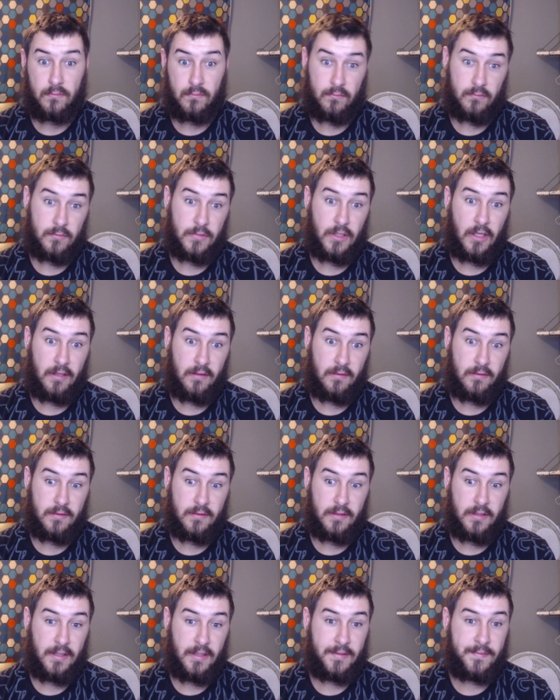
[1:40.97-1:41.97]
and like
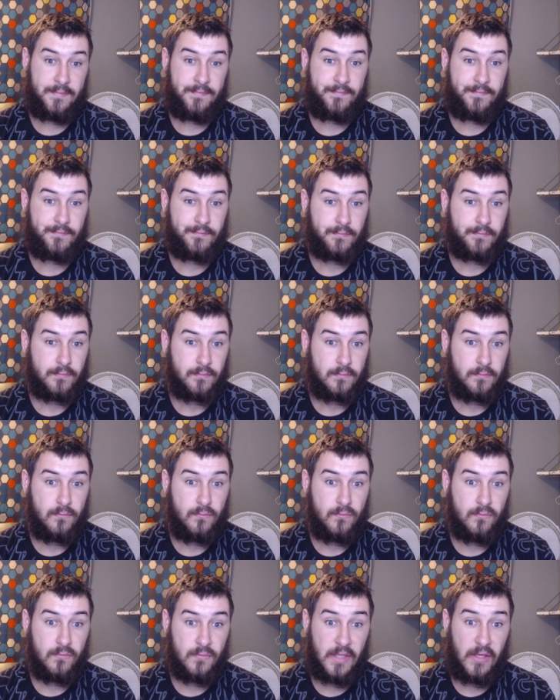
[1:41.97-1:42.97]
today,
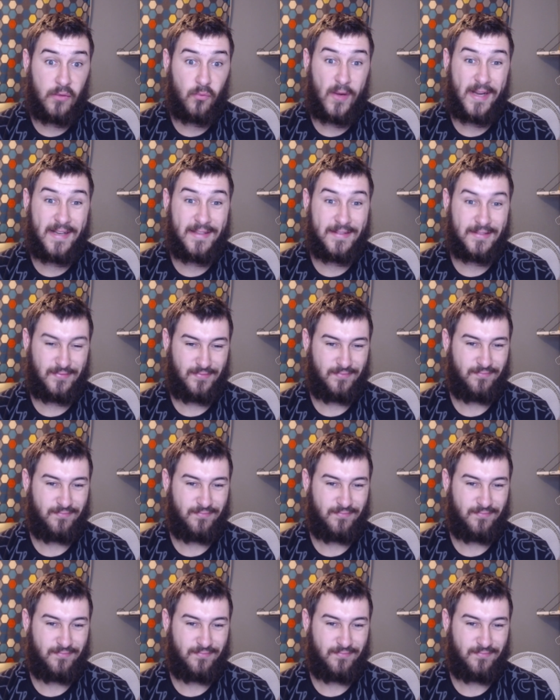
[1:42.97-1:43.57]
it rained.